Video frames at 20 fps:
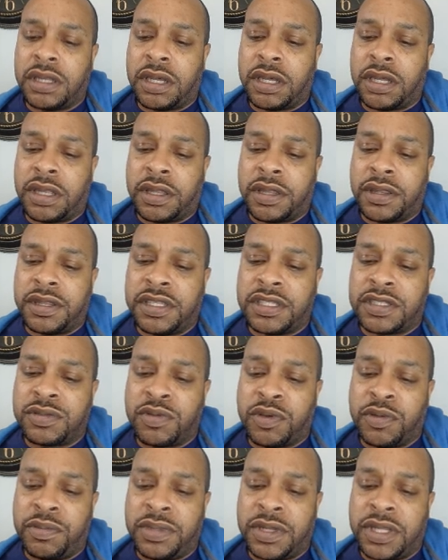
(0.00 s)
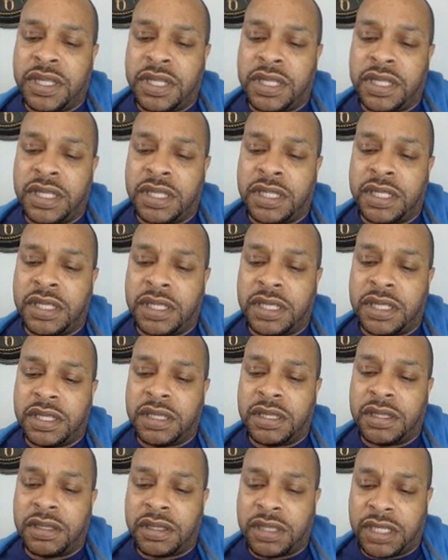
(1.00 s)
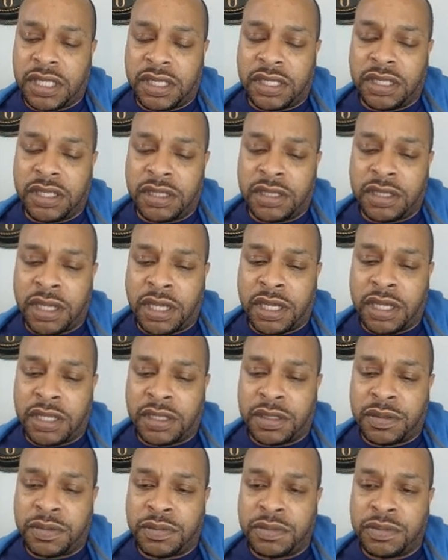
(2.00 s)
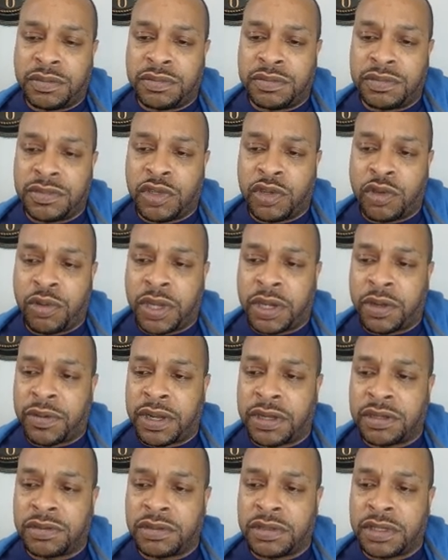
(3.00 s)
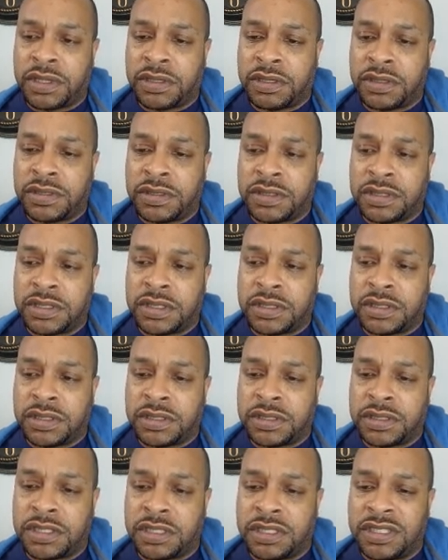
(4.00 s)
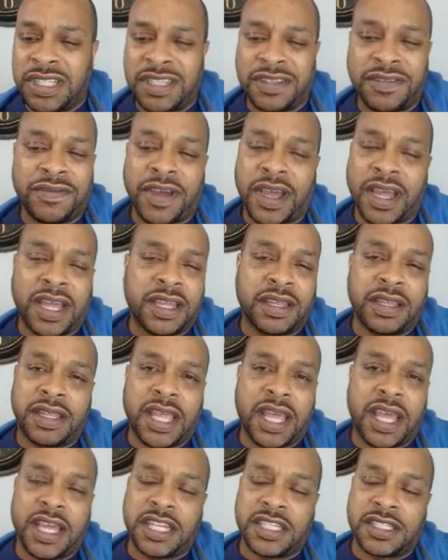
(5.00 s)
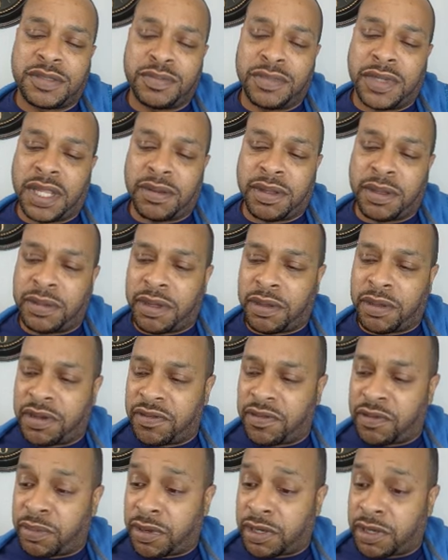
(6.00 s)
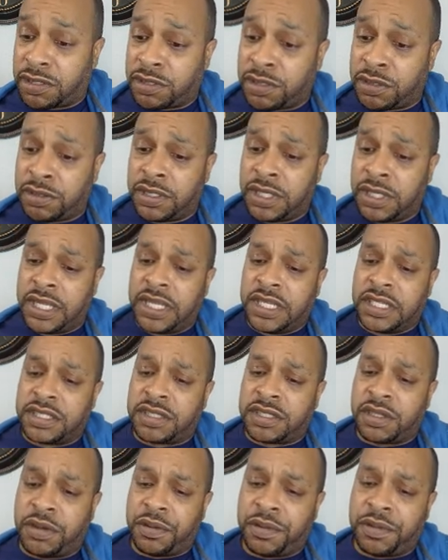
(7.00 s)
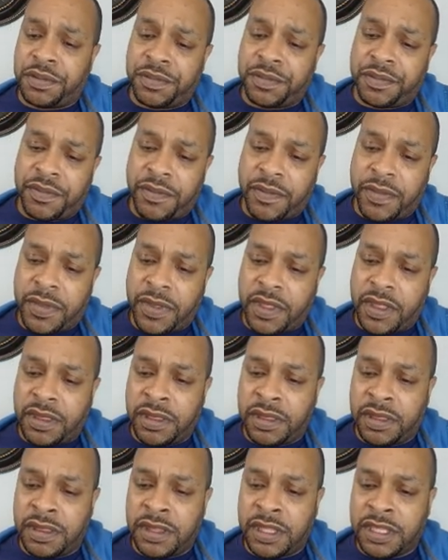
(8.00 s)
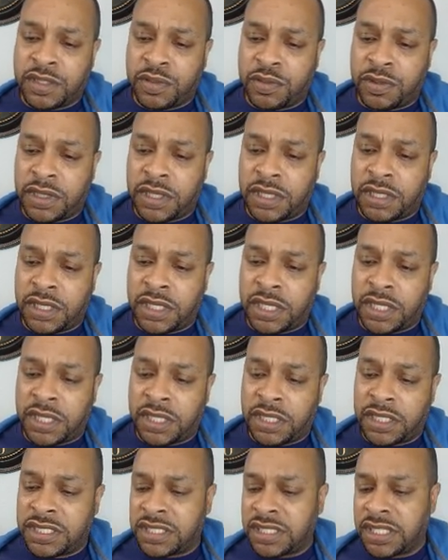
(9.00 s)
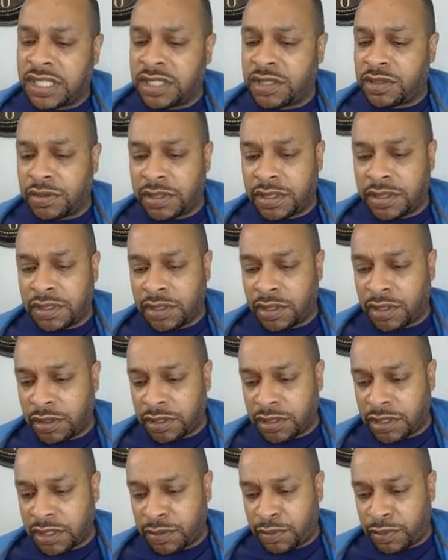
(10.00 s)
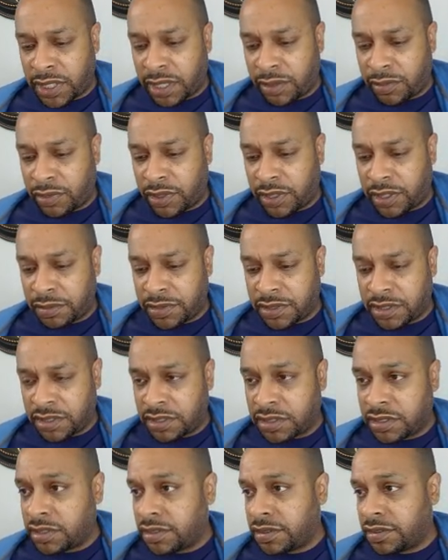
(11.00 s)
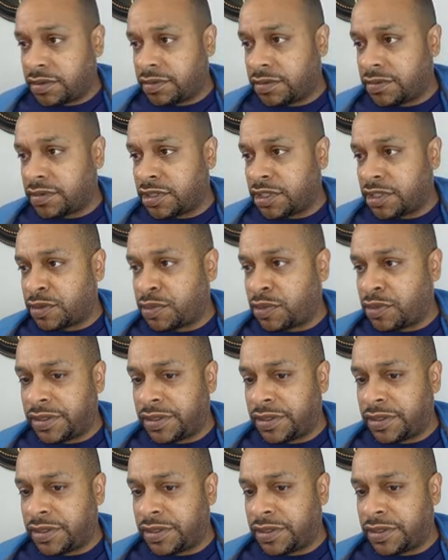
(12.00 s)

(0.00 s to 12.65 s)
Uh, this will be the uh, quick route to DeFi, cash, blah, blah, blah, whatever, part two. So this one, uh, let's just get to it. You know, all the blabbering, I'm just at this